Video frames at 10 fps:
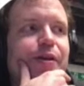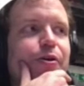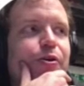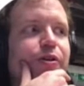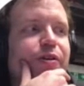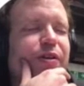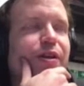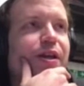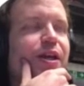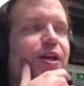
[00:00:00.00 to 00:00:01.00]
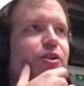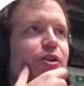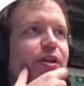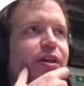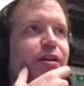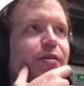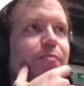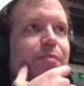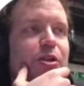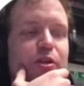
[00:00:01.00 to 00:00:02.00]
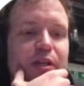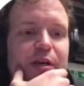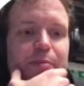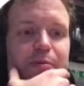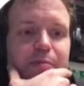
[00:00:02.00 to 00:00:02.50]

could easily mess that up